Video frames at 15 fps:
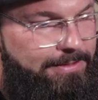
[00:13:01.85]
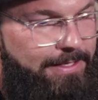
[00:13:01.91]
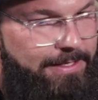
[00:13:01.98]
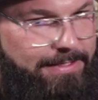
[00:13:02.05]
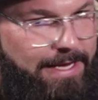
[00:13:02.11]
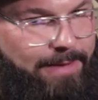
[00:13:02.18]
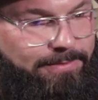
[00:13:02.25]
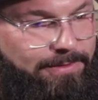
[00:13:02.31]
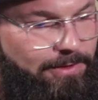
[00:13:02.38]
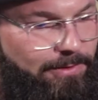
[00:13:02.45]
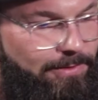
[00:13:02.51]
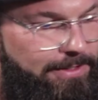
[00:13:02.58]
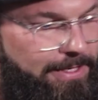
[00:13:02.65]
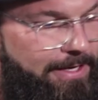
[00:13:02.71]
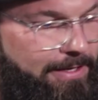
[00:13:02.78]
yeah. is absolutely
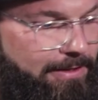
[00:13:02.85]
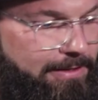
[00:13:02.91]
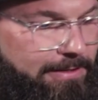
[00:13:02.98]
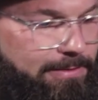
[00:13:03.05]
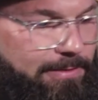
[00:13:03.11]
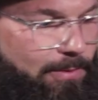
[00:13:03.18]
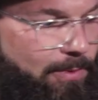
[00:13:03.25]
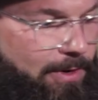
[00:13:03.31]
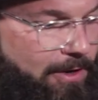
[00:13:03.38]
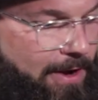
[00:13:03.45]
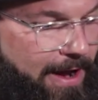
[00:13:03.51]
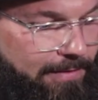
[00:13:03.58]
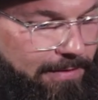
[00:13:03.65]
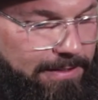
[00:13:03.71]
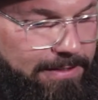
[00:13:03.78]
ridiculous. So when you
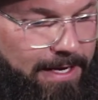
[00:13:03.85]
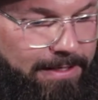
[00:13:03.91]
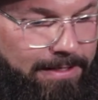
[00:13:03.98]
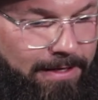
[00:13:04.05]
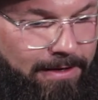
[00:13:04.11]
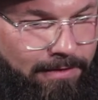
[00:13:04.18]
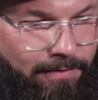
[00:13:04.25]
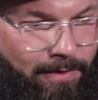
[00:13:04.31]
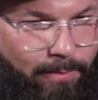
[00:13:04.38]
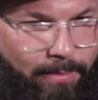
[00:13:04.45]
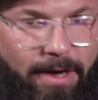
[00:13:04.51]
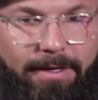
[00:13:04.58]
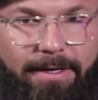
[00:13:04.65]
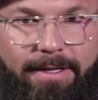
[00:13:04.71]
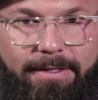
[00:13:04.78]
have this idea of
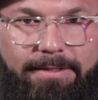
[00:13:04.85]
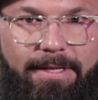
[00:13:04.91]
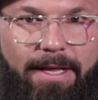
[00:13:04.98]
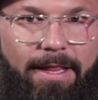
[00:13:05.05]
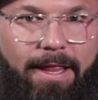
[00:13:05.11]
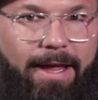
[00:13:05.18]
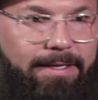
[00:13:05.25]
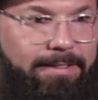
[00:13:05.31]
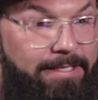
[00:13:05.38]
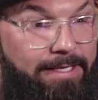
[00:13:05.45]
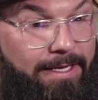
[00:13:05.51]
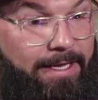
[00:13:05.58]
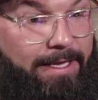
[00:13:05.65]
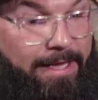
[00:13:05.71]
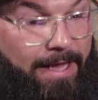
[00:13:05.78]
abundance that like
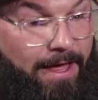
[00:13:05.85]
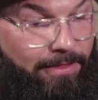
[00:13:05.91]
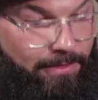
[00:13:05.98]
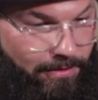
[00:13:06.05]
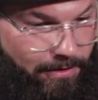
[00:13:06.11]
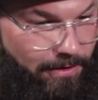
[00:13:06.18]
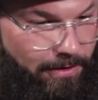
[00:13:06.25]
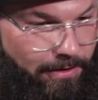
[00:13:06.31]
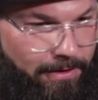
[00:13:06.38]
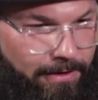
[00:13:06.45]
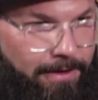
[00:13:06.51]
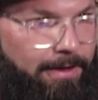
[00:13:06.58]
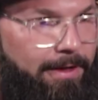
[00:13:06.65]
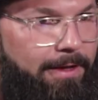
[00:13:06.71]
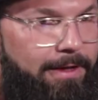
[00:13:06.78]
together